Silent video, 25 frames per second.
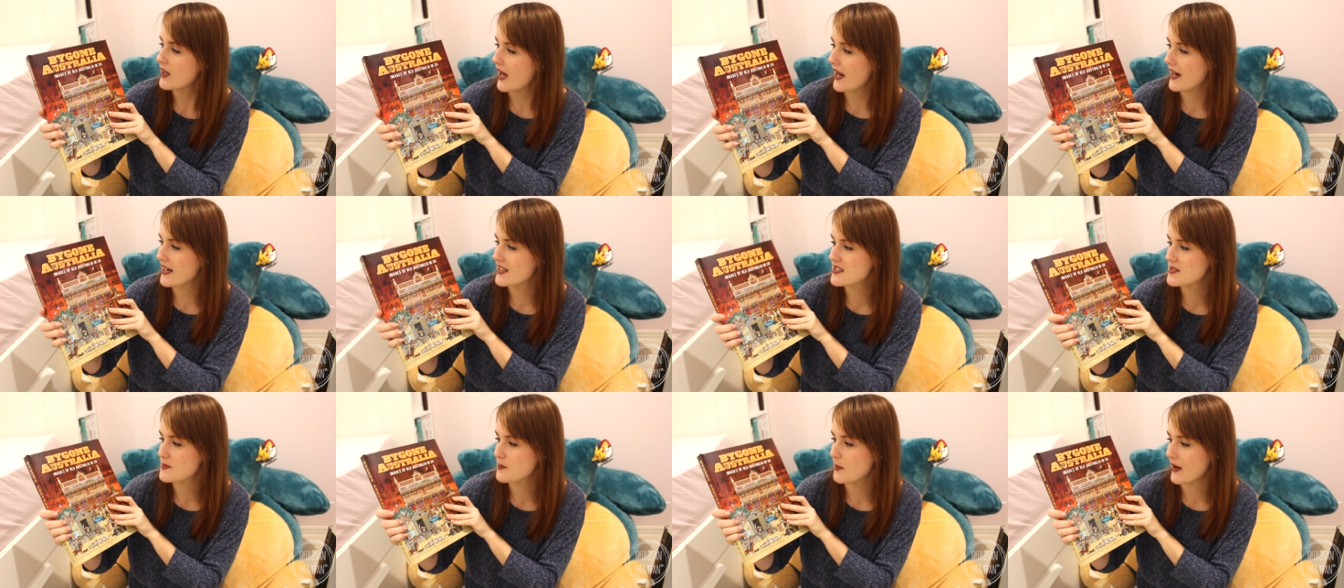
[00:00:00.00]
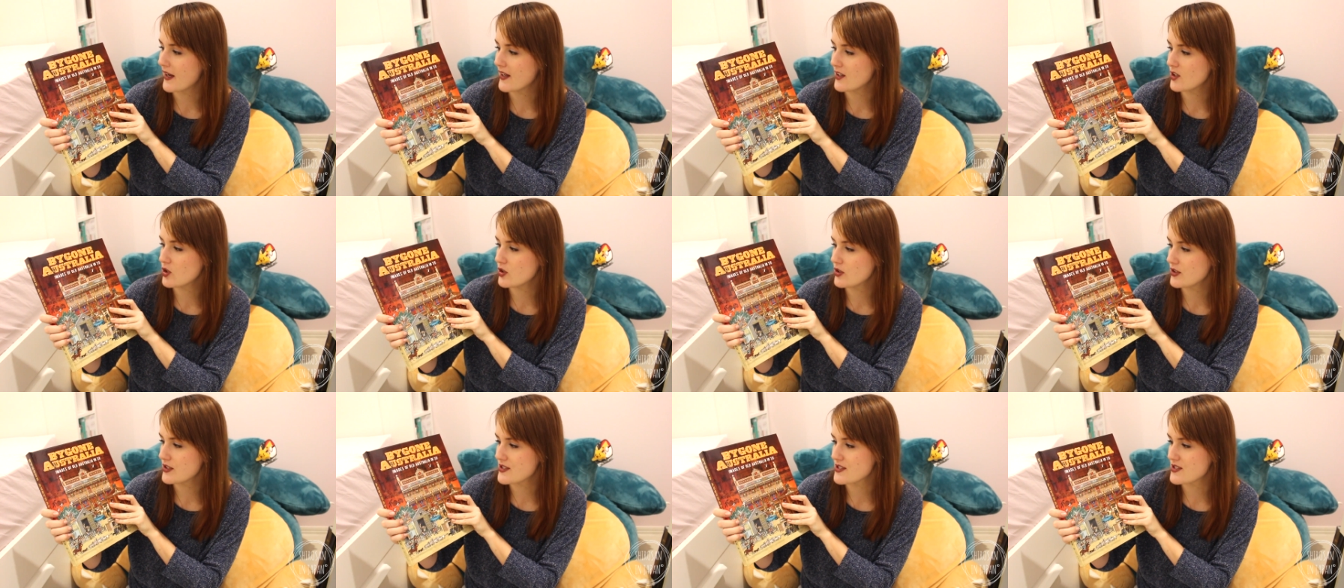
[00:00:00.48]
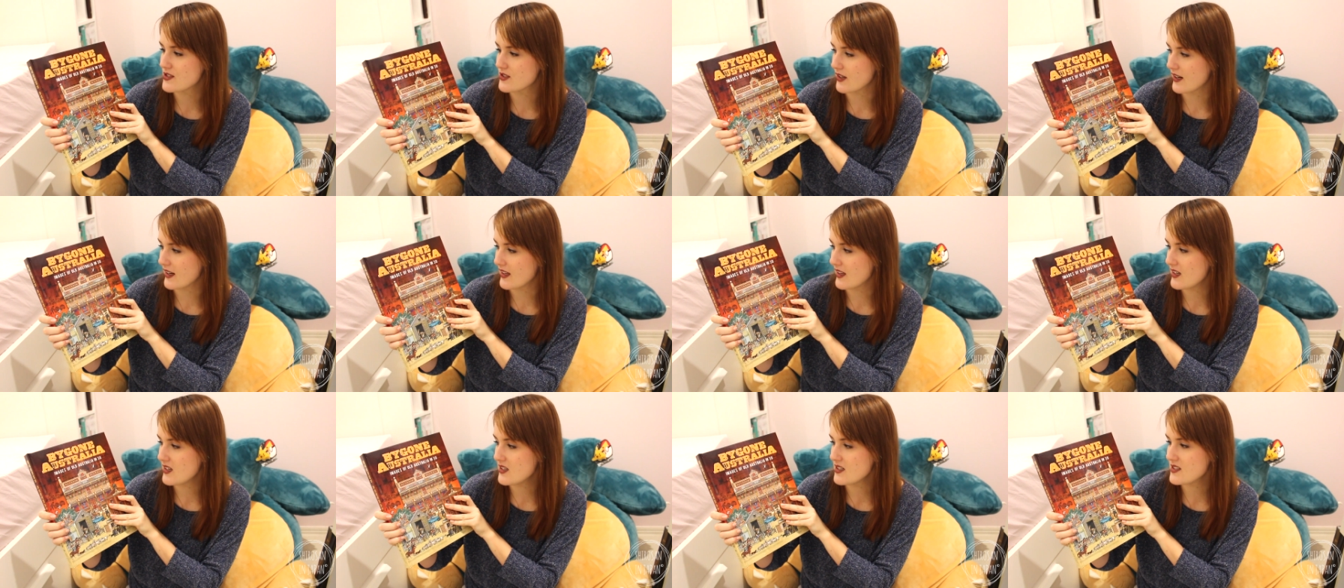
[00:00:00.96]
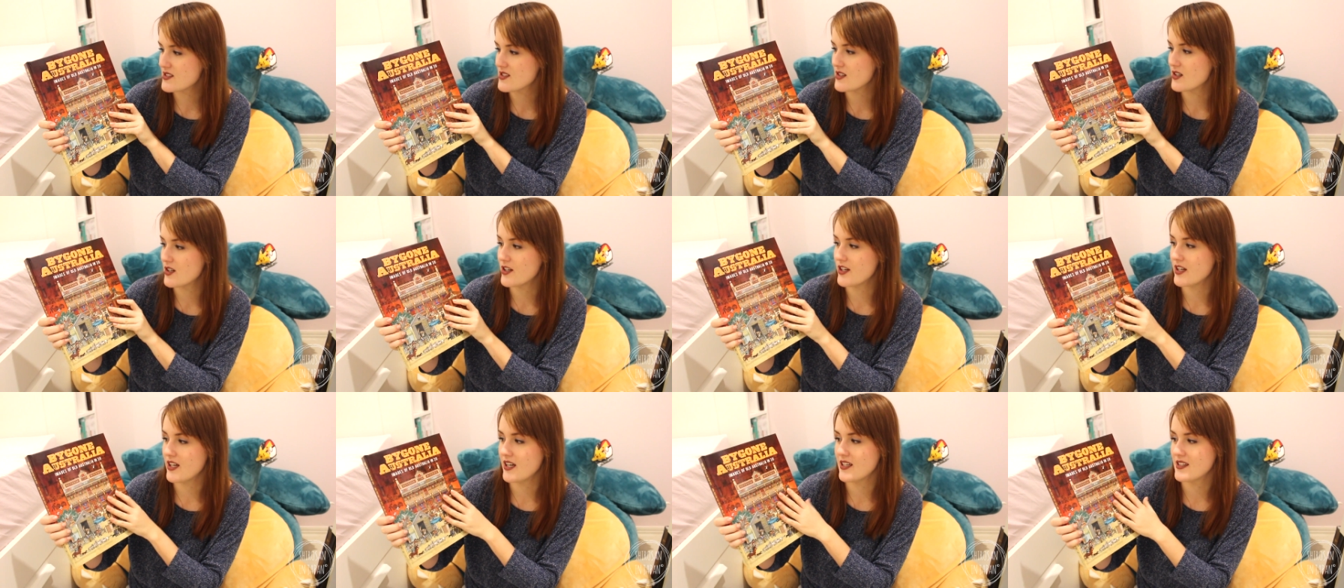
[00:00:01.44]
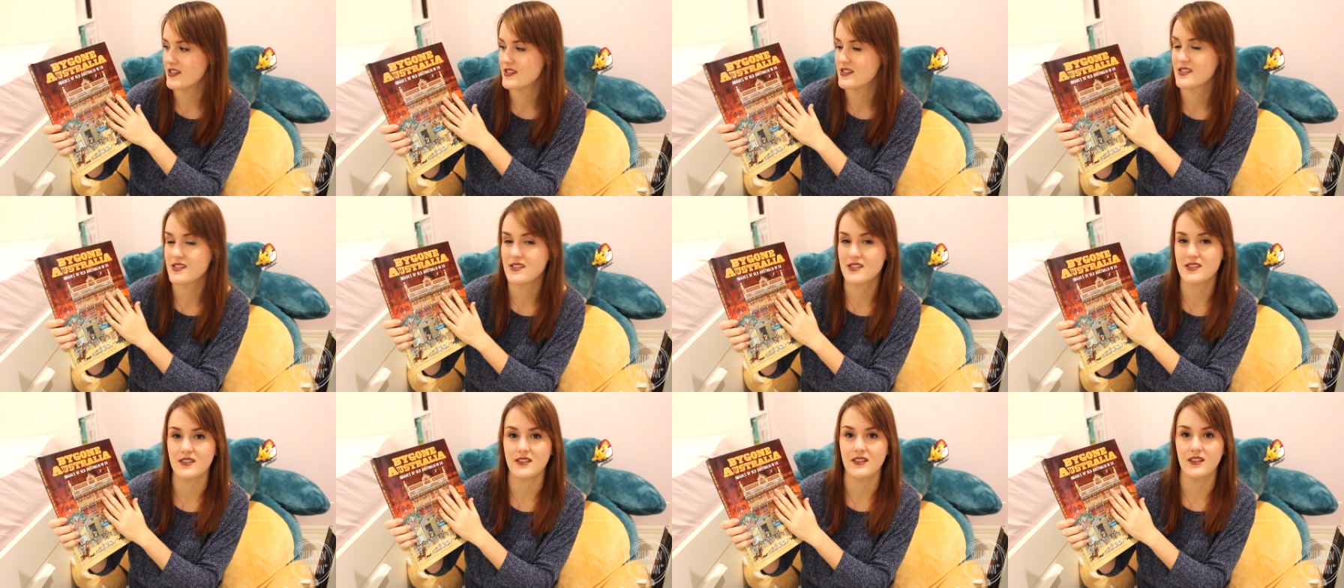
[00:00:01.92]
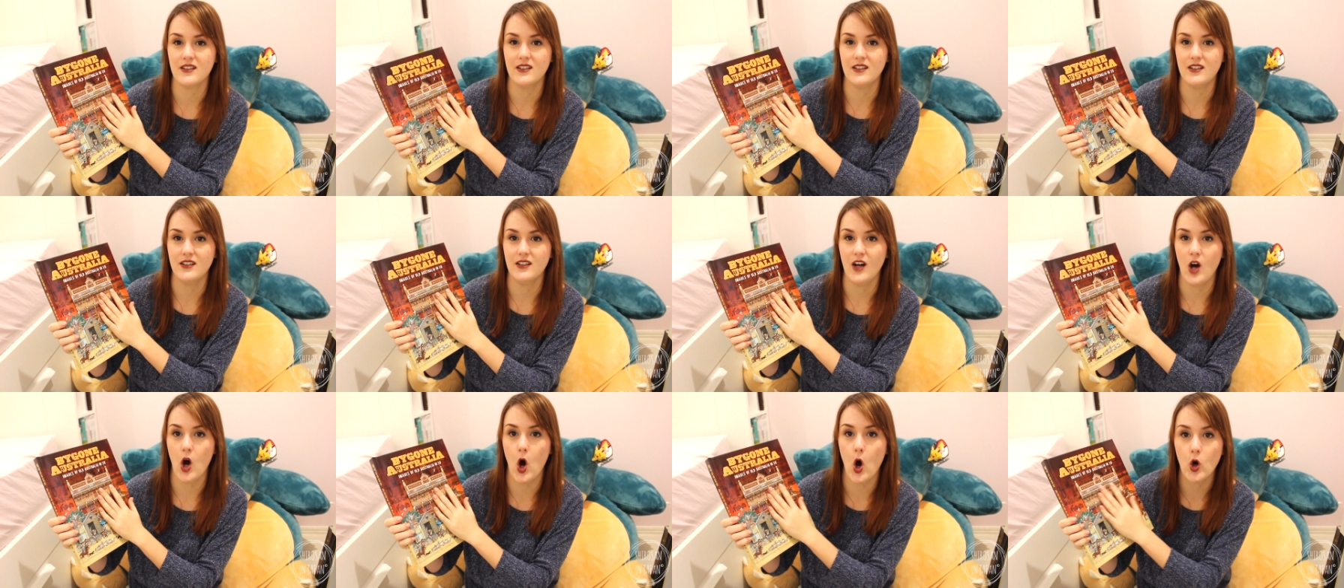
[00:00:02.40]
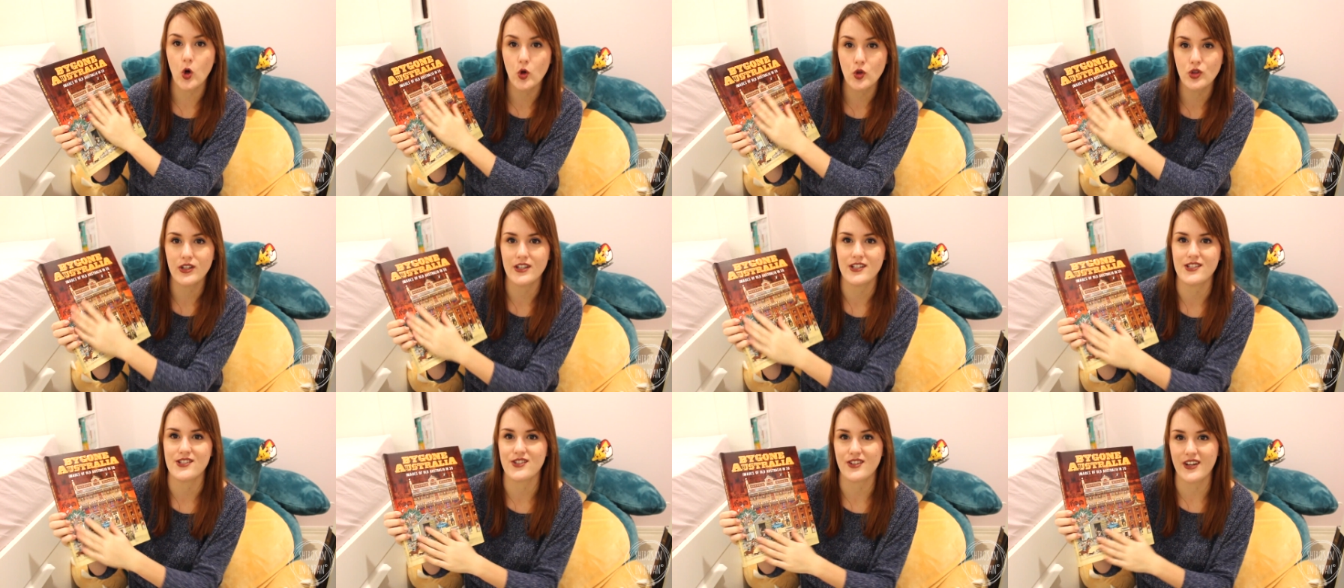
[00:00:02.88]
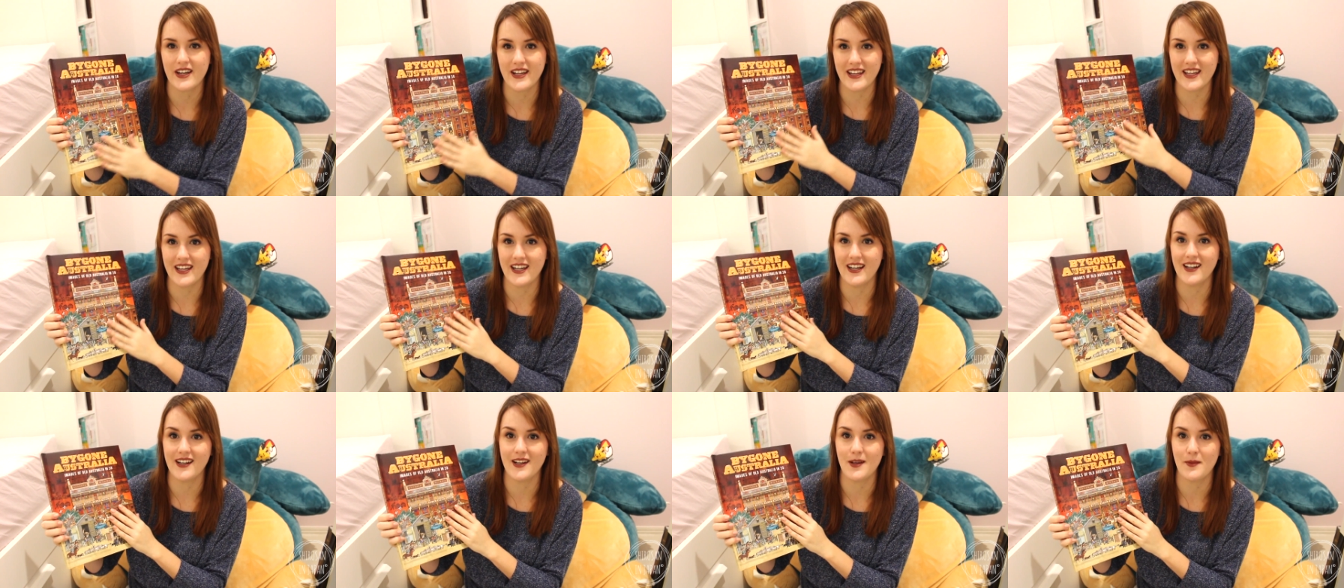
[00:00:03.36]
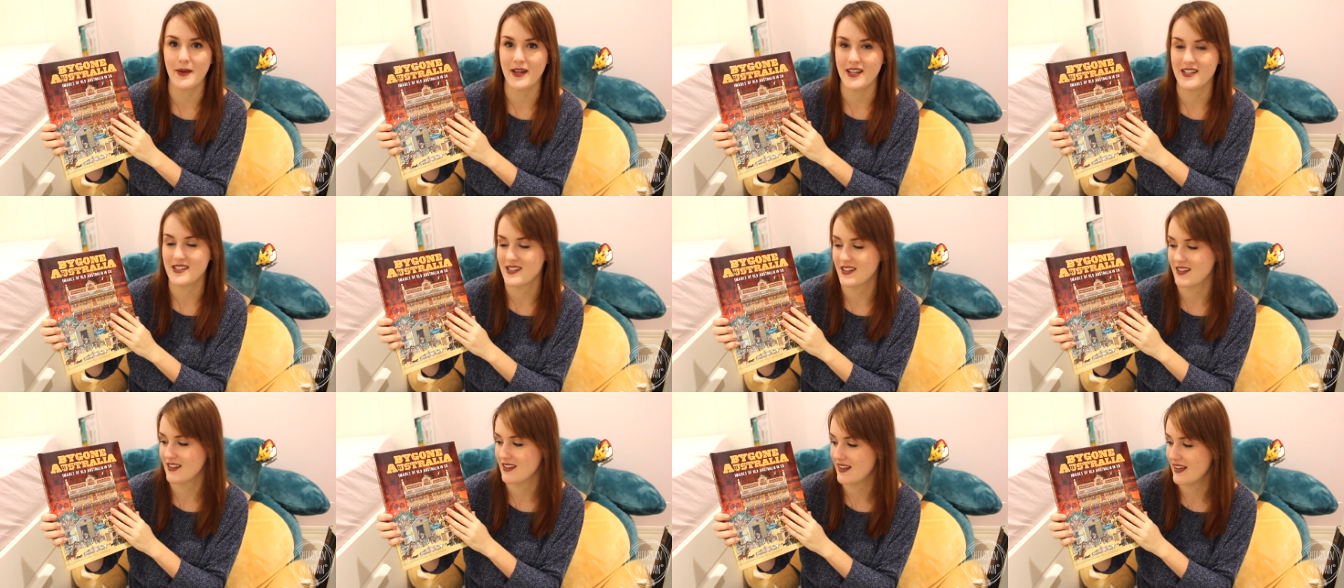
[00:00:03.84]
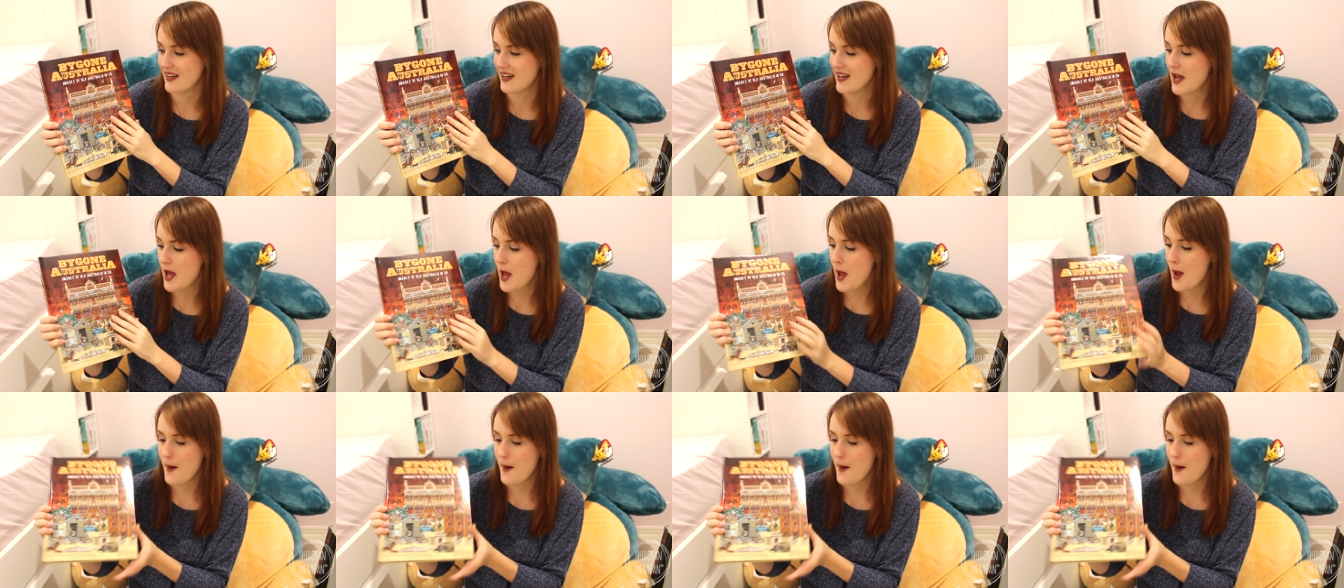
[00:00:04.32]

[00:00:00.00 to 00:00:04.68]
And it's Bygone Australia, so it's old Australiana basically.